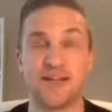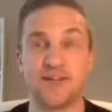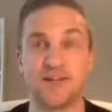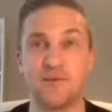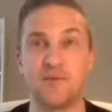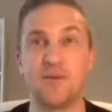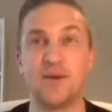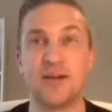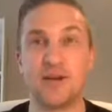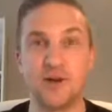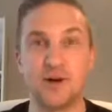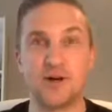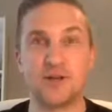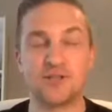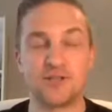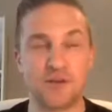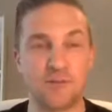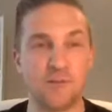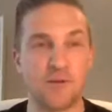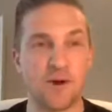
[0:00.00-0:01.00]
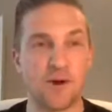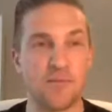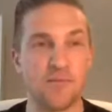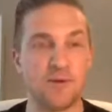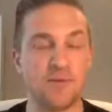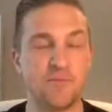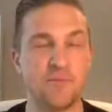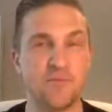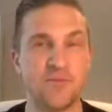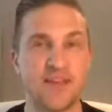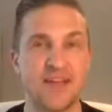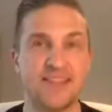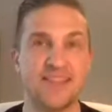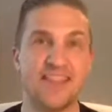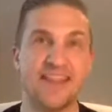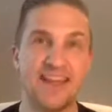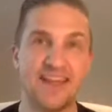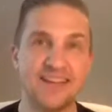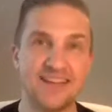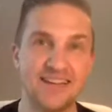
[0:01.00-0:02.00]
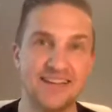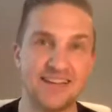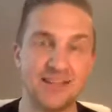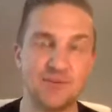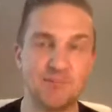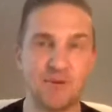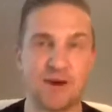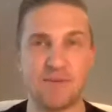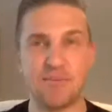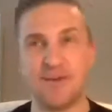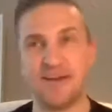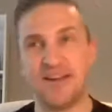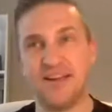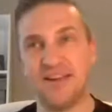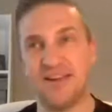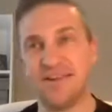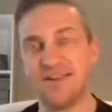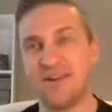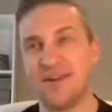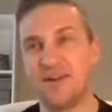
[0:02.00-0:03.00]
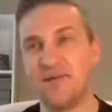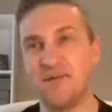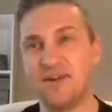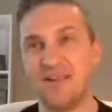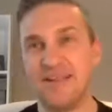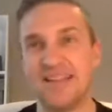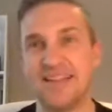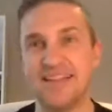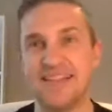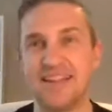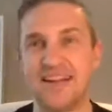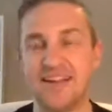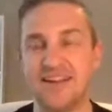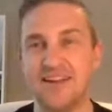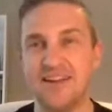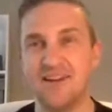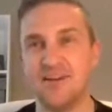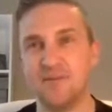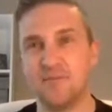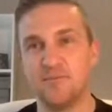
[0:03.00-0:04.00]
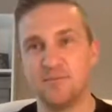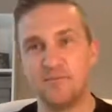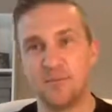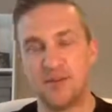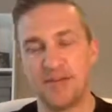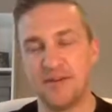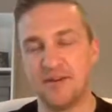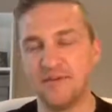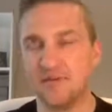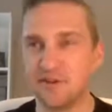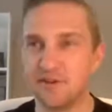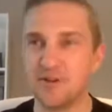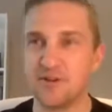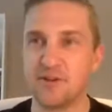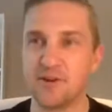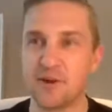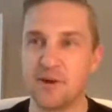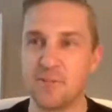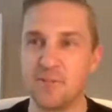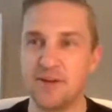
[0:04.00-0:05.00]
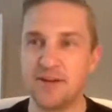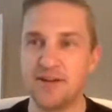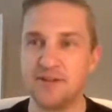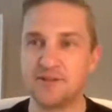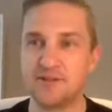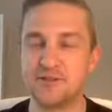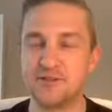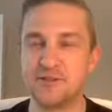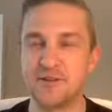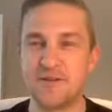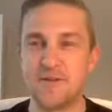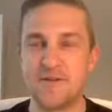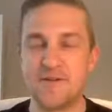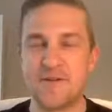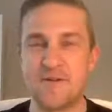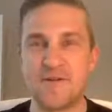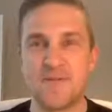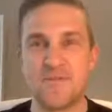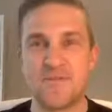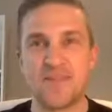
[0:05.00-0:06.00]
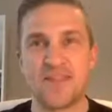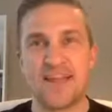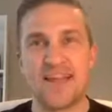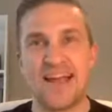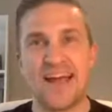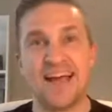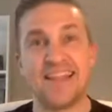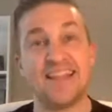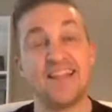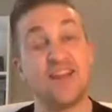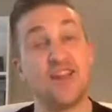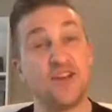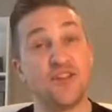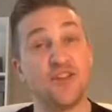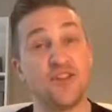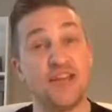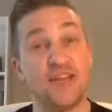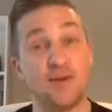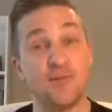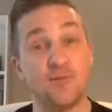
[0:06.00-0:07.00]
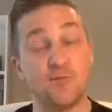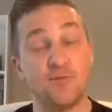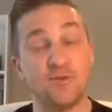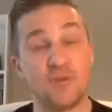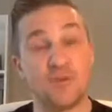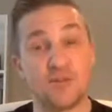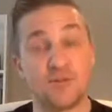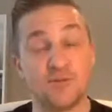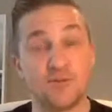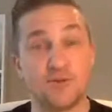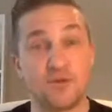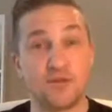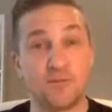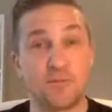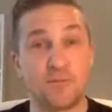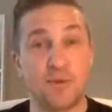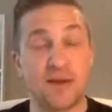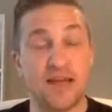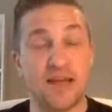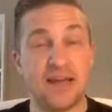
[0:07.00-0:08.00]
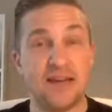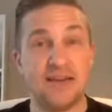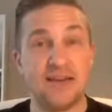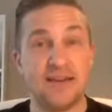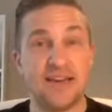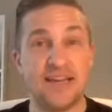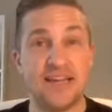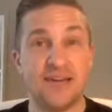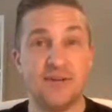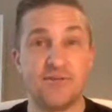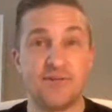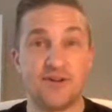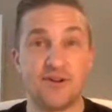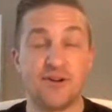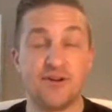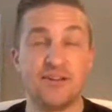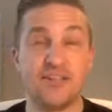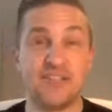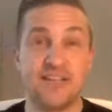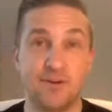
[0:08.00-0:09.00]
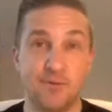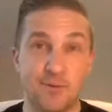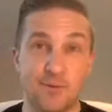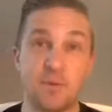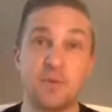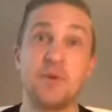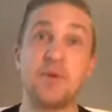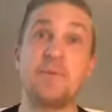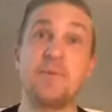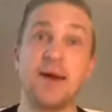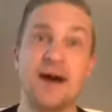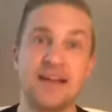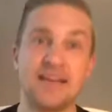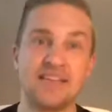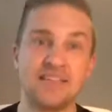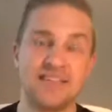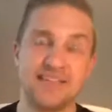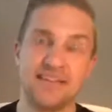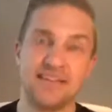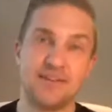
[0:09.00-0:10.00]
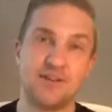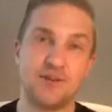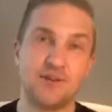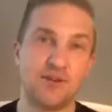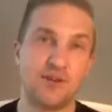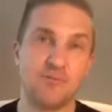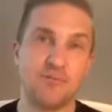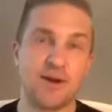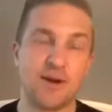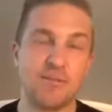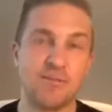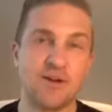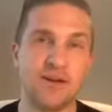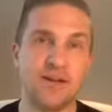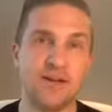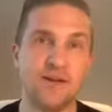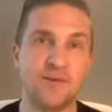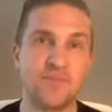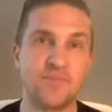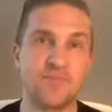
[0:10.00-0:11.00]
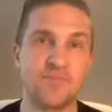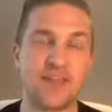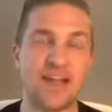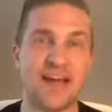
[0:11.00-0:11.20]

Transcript: we ended up, we lost to Birmingham and they get into the Premier League, and, and we didn't that year. We didn't for another couple of years. And then the other game was was playing again for Norwich City when we managed to get into the Premier League,